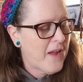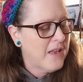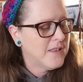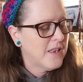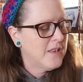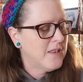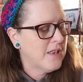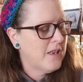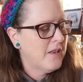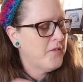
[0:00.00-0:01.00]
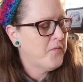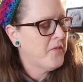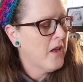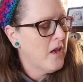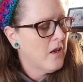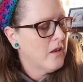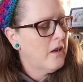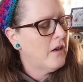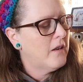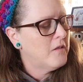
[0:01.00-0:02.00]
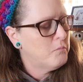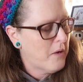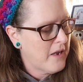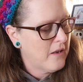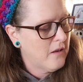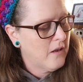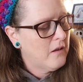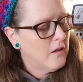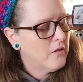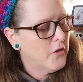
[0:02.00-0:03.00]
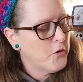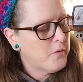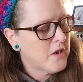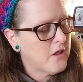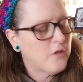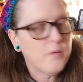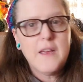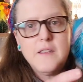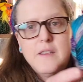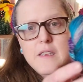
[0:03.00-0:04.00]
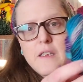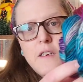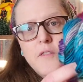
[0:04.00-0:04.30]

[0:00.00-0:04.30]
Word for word: facets uh, by Loops and Threads.